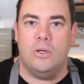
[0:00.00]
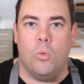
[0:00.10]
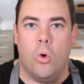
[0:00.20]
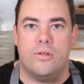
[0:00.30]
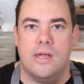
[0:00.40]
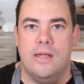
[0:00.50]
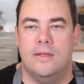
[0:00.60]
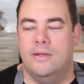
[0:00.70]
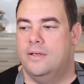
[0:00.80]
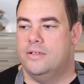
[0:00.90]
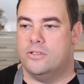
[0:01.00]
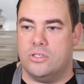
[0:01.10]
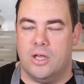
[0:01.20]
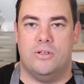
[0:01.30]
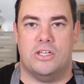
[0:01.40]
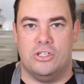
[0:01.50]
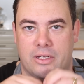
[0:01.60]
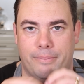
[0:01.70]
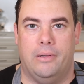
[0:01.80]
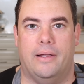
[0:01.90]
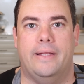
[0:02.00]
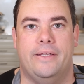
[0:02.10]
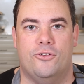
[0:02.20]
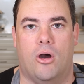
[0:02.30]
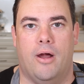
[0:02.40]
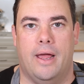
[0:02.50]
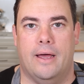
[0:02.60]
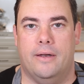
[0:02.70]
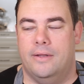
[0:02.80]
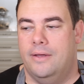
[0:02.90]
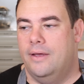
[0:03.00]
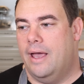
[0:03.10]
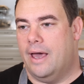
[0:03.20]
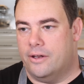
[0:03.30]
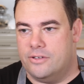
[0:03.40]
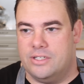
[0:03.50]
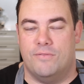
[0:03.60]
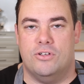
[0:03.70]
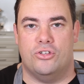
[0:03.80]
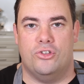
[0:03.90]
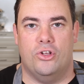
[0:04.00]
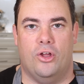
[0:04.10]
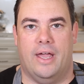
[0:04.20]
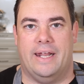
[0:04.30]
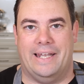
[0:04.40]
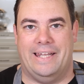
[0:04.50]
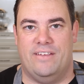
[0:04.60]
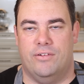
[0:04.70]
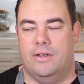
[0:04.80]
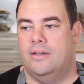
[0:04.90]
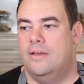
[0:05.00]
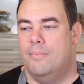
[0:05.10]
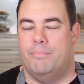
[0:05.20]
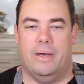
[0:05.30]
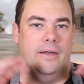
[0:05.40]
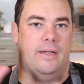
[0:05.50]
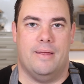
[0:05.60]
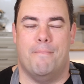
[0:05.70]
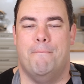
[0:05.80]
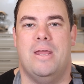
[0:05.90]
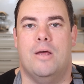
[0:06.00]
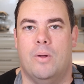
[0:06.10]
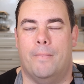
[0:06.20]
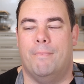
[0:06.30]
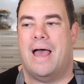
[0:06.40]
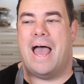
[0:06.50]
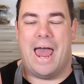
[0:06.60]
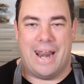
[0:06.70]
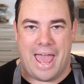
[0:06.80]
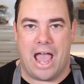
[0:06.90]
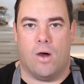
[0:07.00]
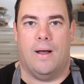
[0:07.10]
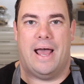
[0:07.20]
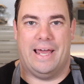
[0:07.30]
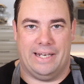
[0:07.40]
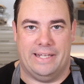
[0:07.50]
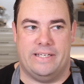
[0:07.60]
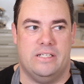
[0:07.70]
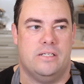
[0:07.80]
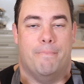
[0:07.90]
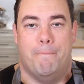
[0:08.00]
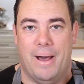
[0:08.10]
bit of water, just so it doesn't completely dry out, and I just give it a stir and leave it, but minimum an hour at least.